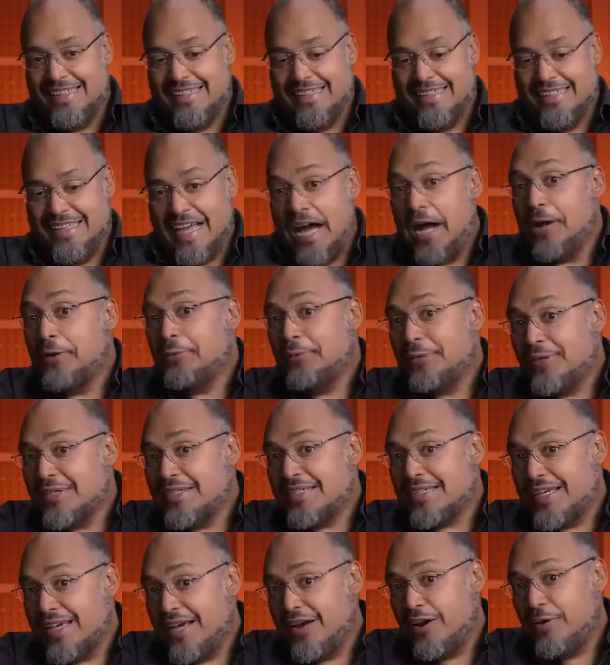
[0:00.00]
That was
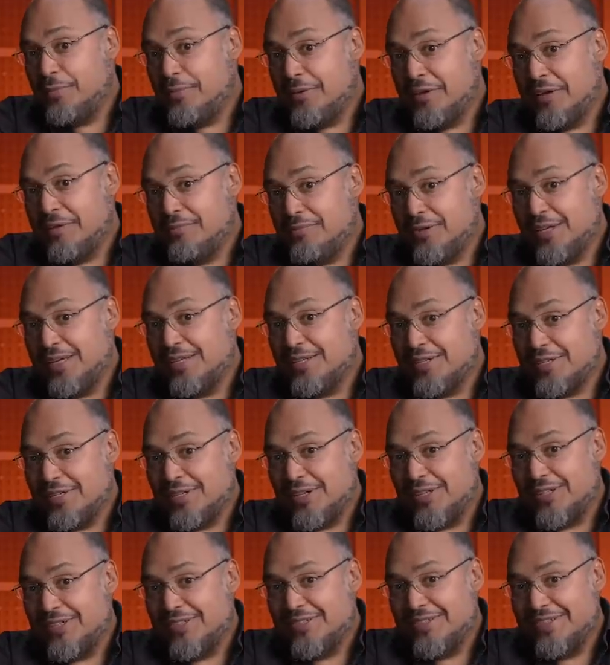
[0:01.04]
Airbnb to
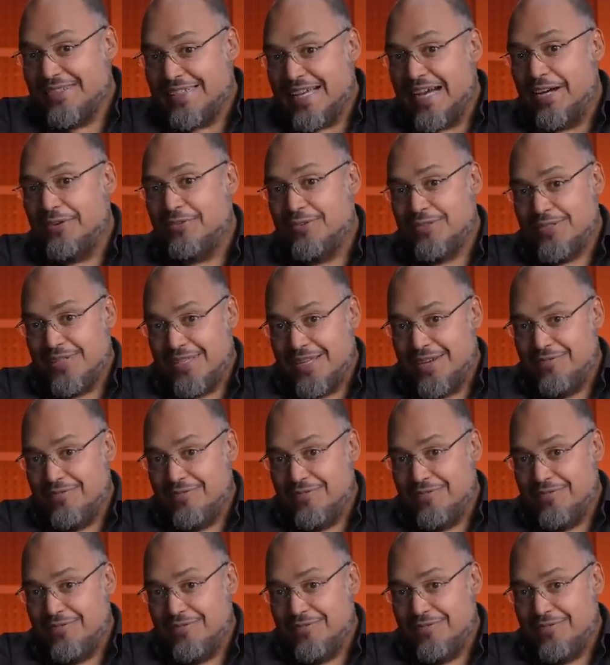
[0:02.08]
start. That was the